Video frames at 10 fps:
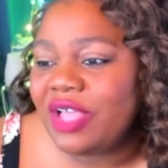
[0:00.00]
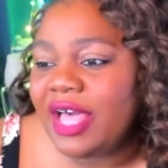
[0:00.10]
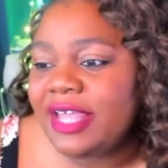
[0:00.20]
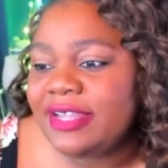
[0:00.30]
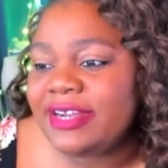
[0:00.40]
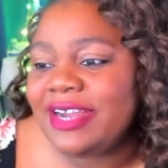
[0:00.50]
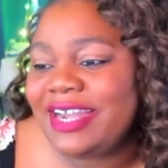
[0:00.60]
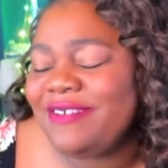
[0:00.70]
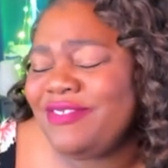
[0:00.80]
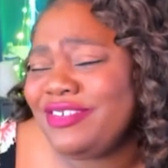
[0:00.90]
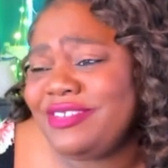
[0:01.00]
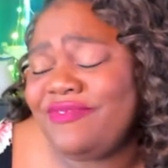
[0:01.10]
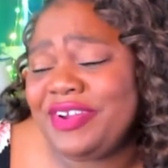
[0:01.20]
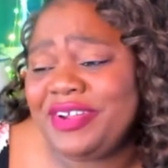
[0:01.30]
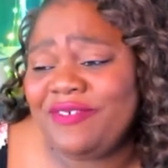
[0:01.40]
color and it looks
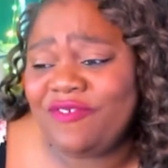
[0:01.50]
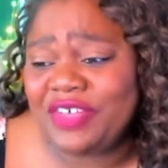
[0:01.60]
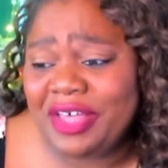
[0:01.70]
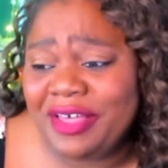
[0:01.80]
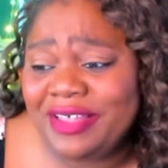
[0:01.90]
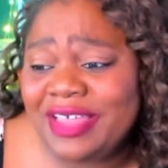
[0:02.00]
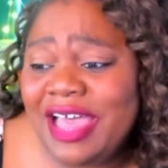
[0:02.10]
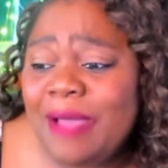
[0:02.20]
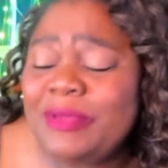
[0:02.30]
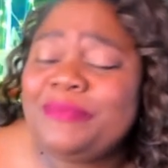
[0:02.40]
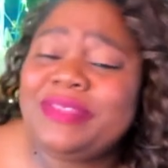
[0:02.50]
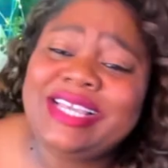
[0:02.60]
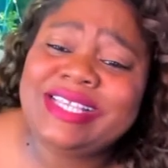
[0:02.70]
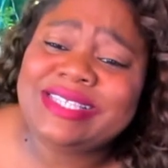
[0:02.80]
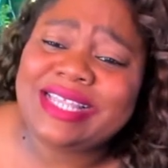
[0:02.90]
very fall. But
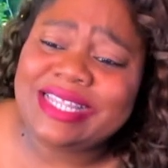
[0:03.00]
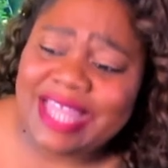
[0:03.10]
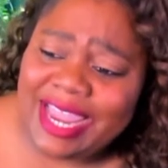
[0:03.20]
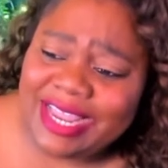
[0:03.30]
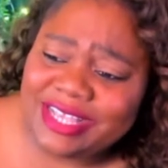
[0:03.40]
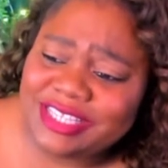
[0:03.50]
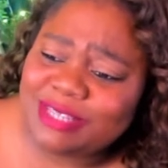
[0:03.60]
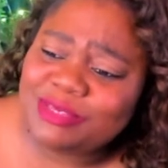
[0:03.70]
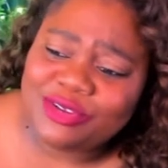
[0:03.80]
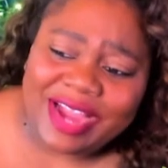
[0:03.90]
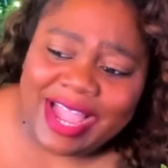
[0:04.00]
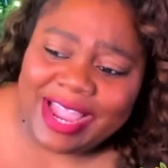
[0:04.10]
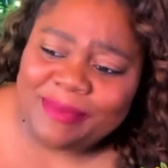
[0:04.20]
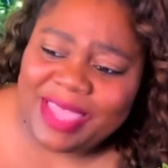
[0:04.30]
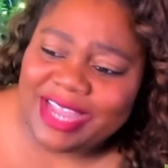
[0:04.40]
please like, subscribe,